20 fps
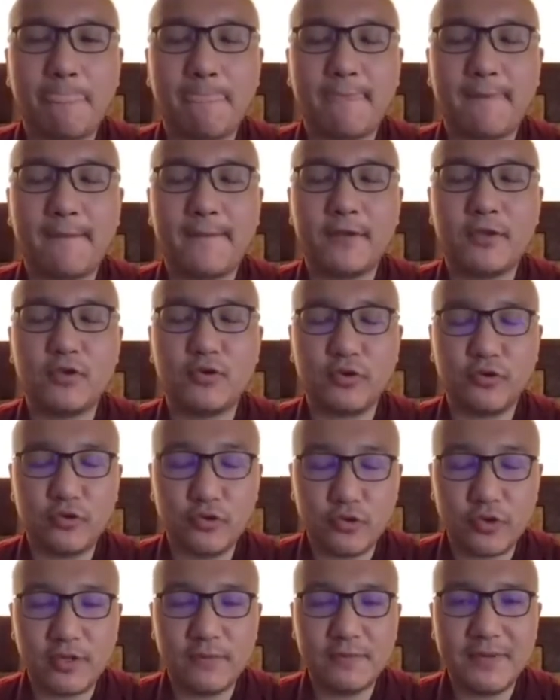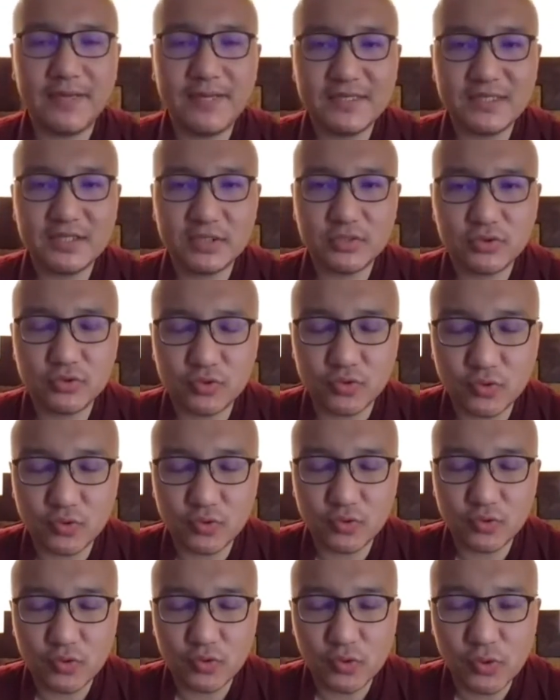your ability to
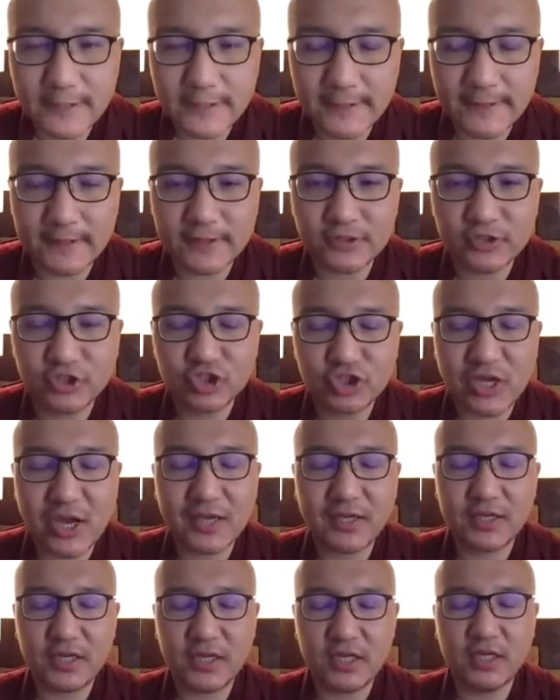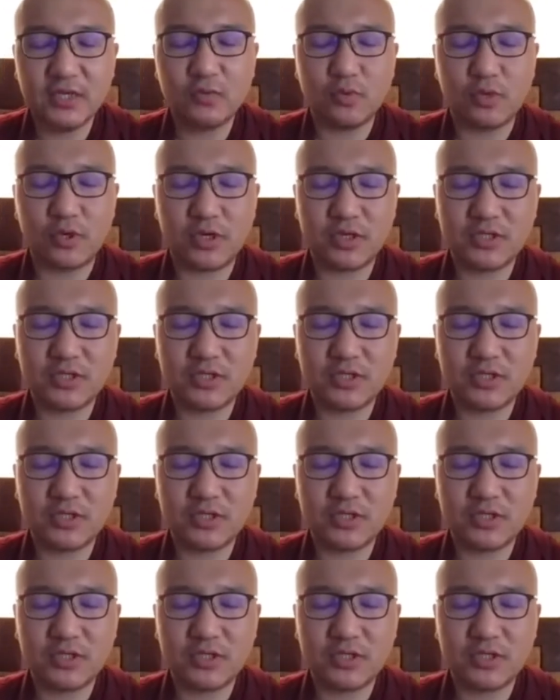shine inward,